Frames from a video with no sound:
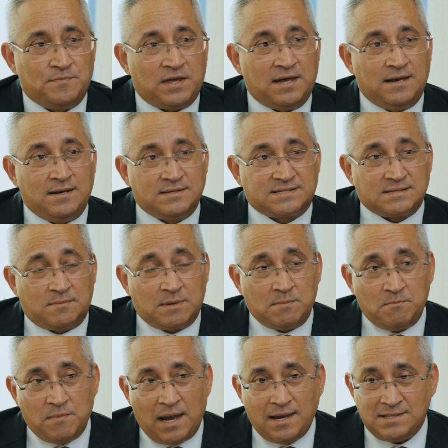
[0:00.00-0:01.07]
in some
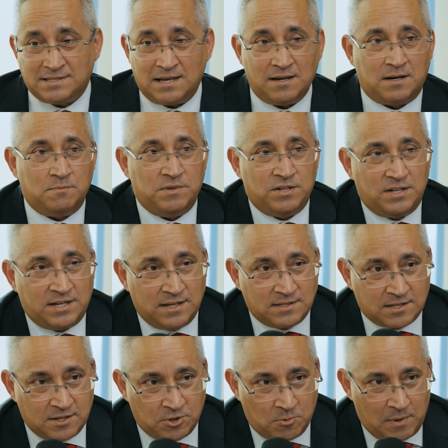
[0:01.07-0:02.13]
amazing communities
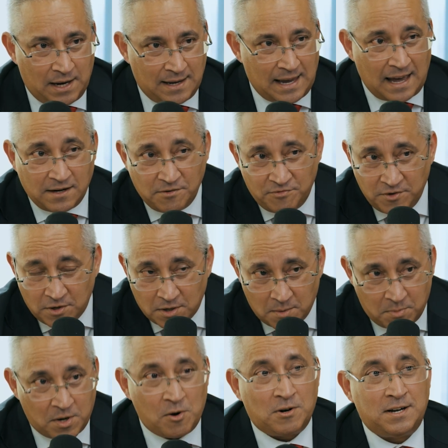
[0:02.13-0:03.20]
in Dubai. And if you're a
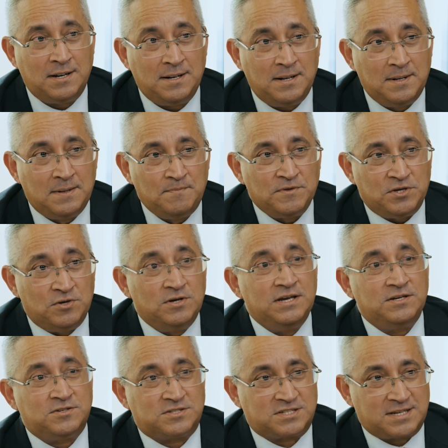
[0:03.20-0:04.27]
broker, you need
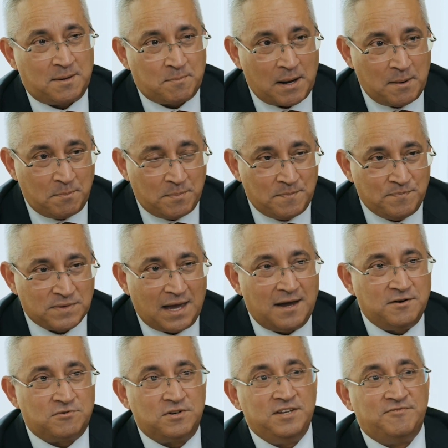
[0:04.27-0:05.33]
to step up,
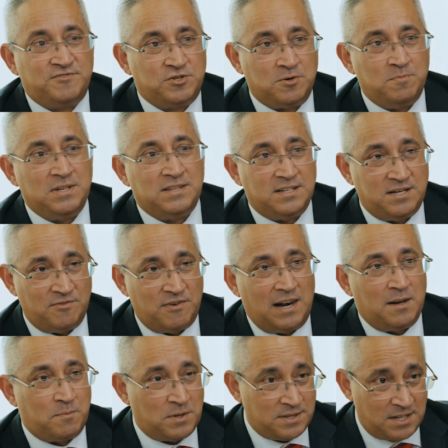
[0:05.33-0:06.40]
and Reef should be the
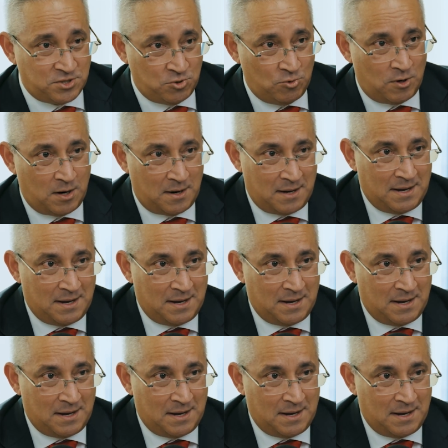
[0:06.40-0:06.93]
developer that you are